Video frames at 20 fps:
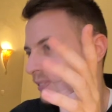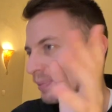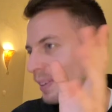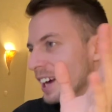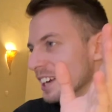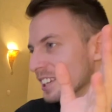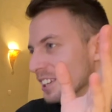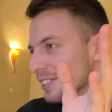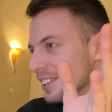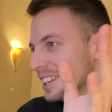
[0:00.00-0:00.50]
by
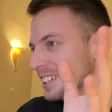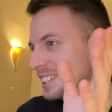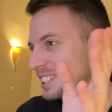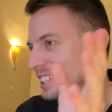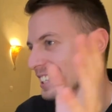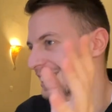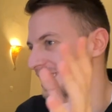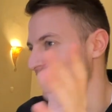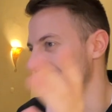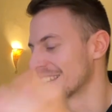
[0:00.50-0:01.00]
the way, this
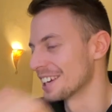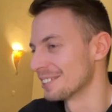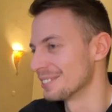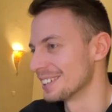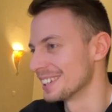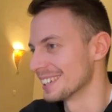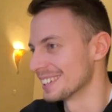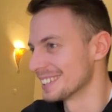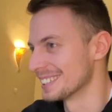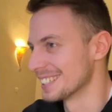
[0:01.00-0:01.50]
is like a
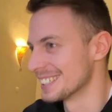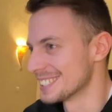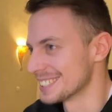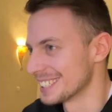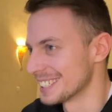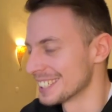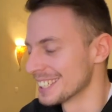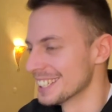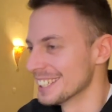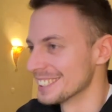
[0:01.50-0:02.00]

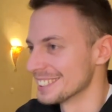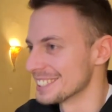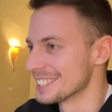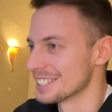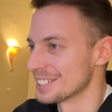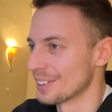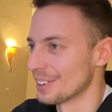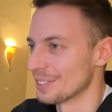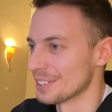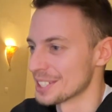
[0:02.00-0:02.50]
realistic, this is
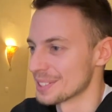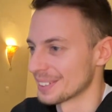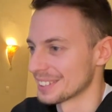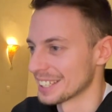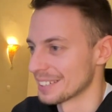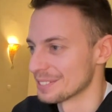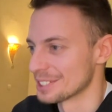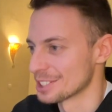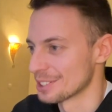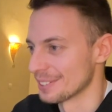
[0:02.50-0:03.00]
always what
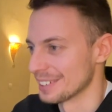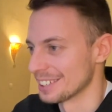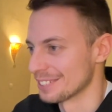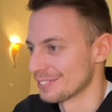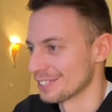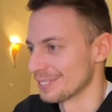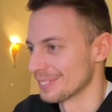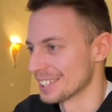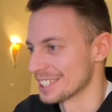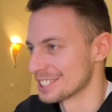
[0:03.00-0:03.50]
I'm showing
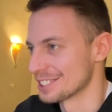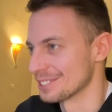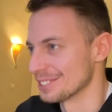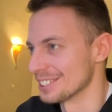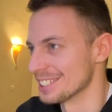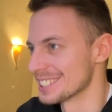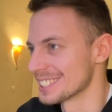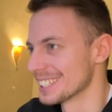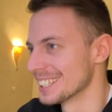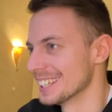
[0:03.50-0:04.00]
for my
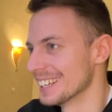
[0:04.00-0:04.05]
students.